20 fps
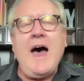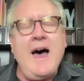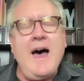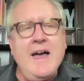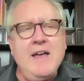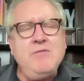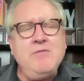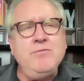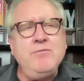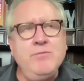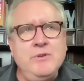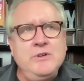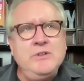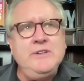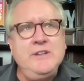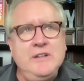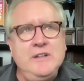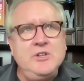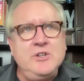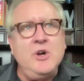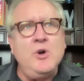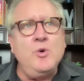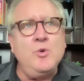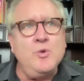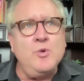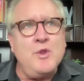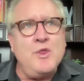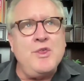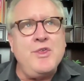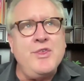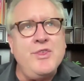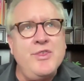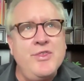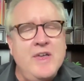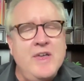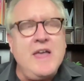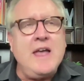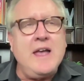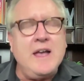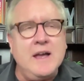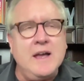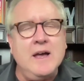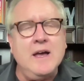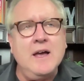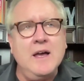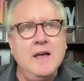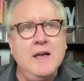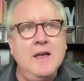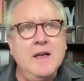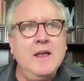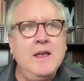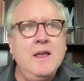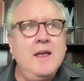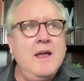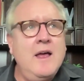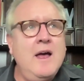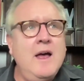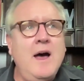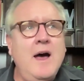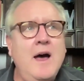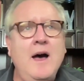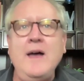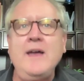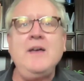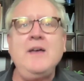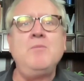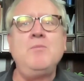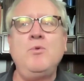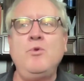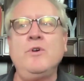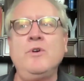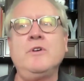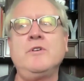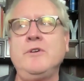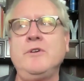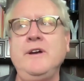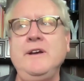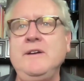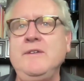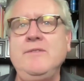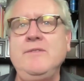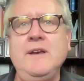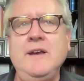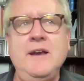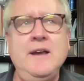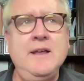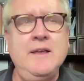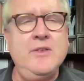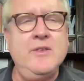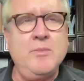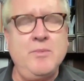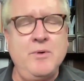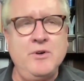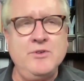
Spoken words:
I really don't think I am more creative than any other